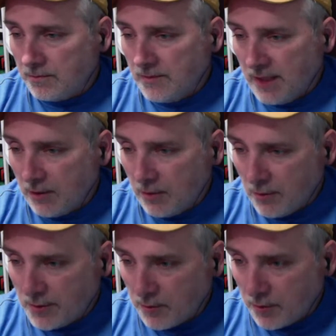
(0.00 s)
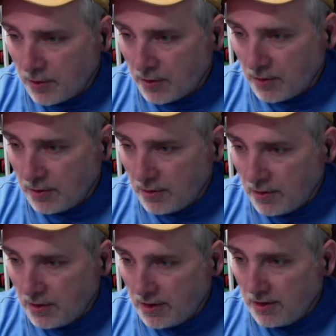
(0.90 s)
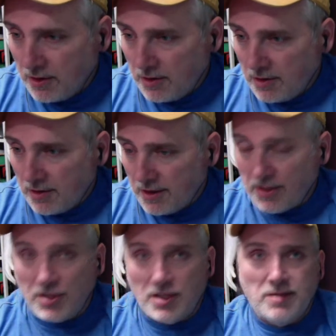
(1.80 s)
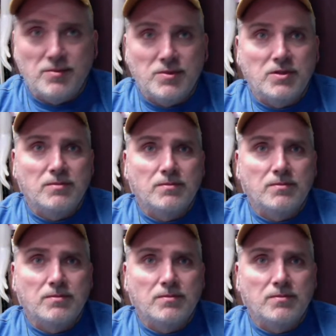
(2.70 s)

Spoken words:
they don't always work. Hey, James.